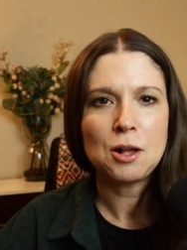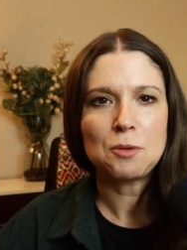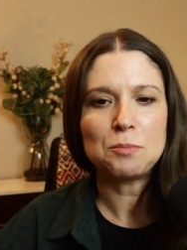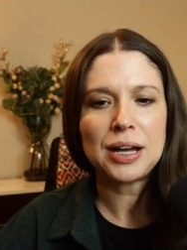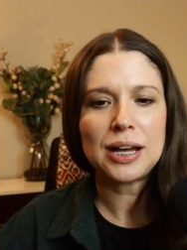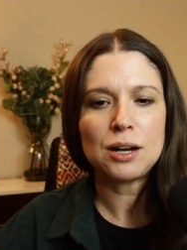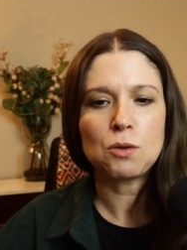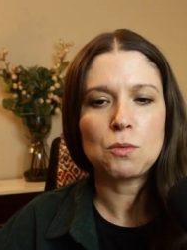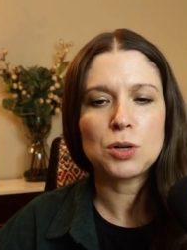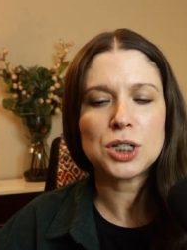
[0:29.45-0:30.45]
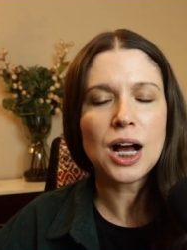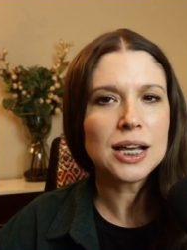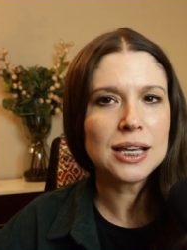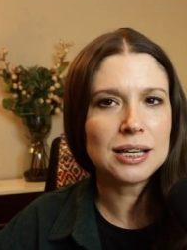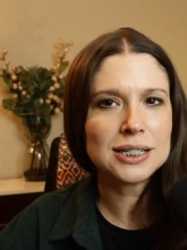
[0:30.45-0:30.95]
But we're
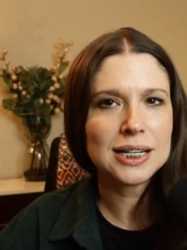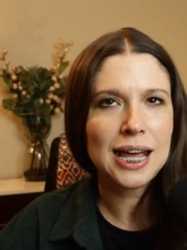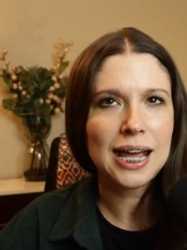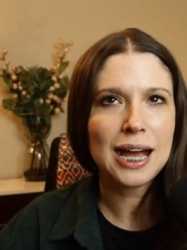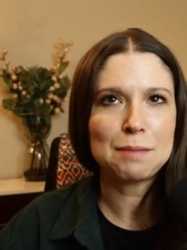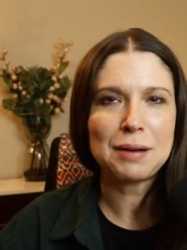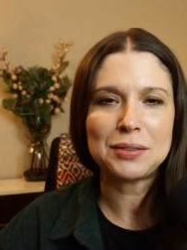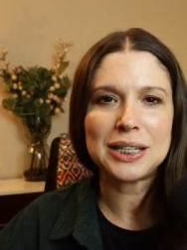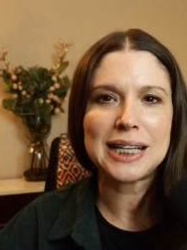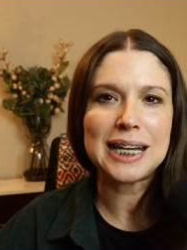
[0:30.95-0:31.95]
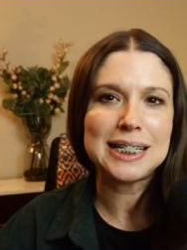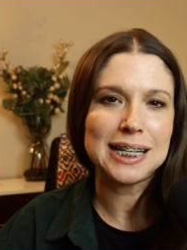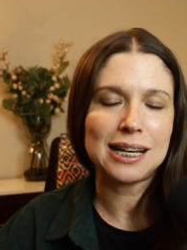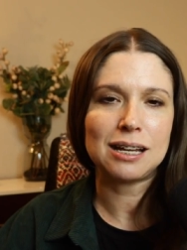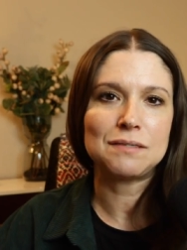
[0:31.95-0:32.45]
talking today about this
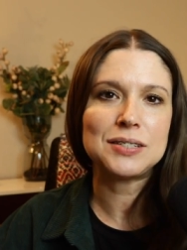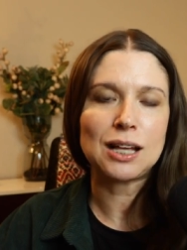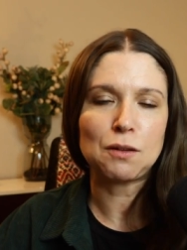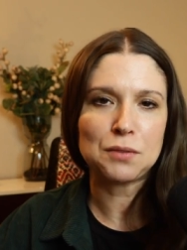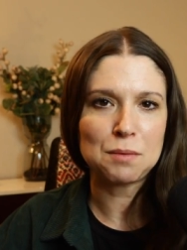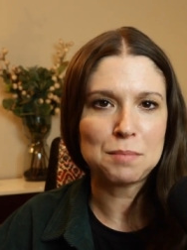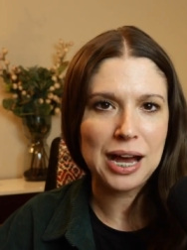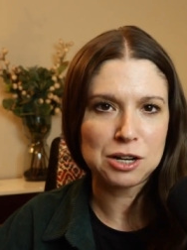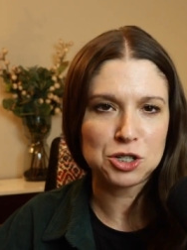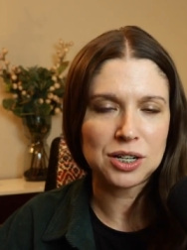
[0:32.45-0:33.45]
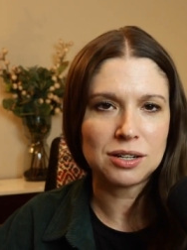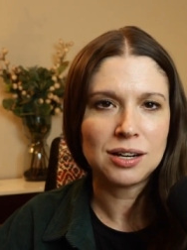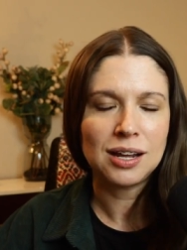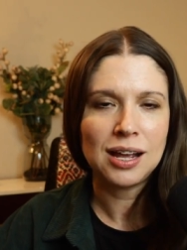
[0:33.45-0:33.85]
idea of self compassion